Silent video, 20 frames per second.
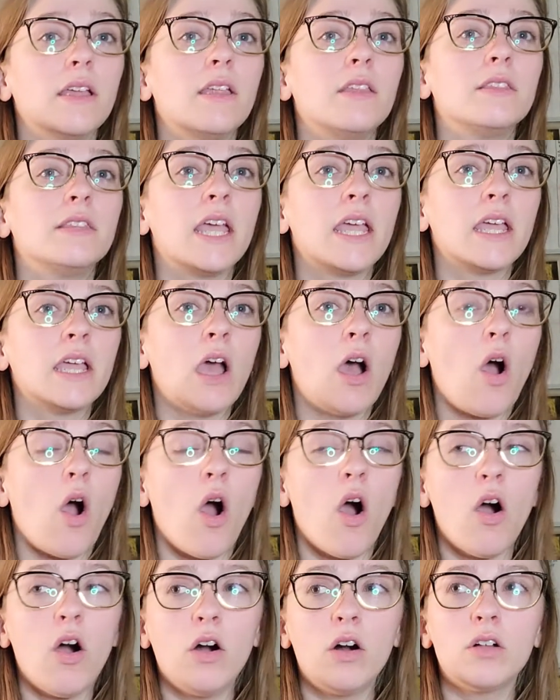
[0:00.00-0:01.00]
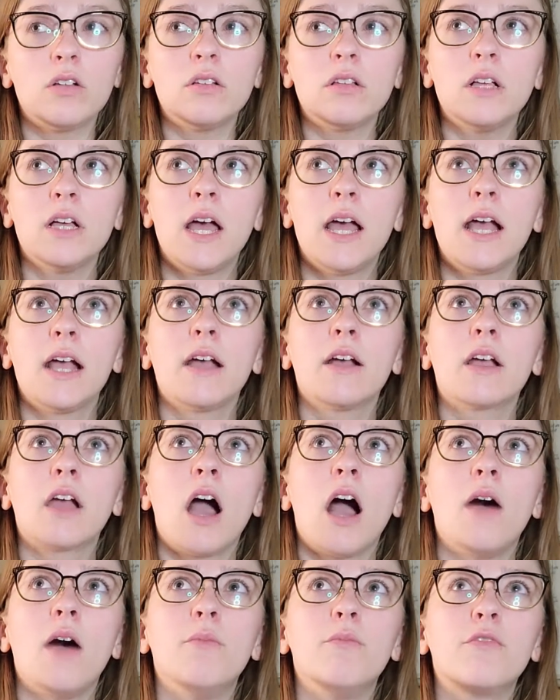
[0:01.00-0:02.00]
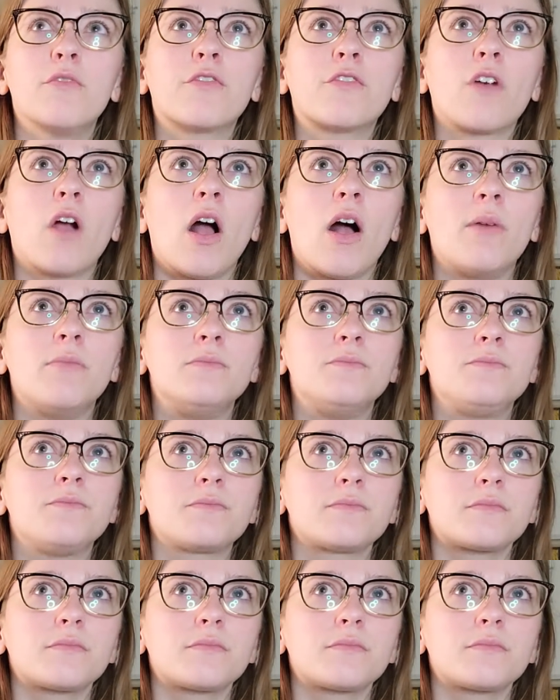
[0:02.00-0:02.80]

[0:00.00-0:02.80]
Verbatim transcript: they all come from